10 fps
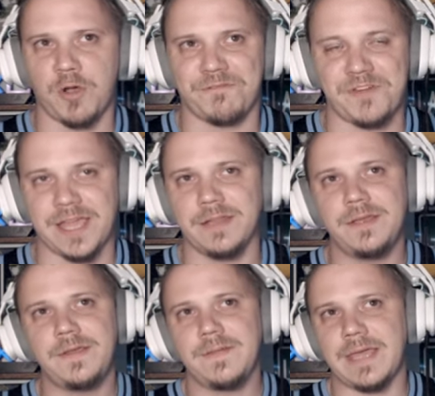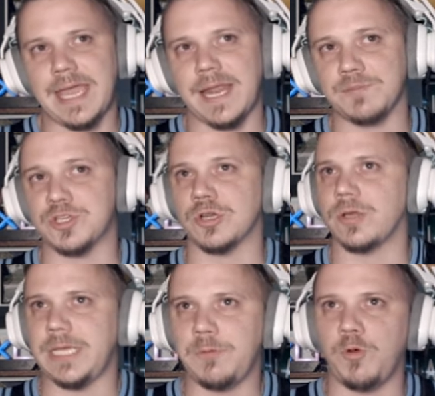Noah Fant. And I'm
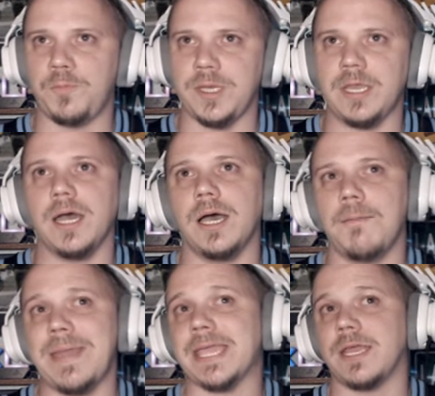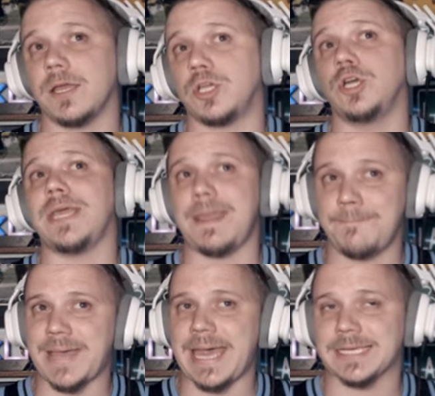sure he will be making a good
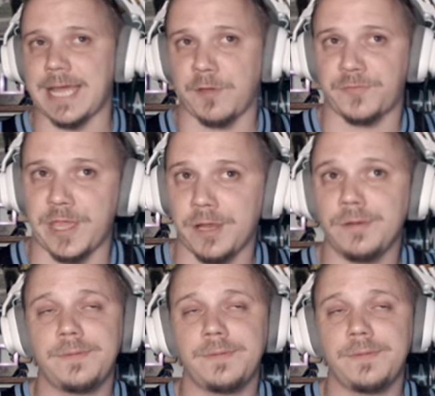impact out there.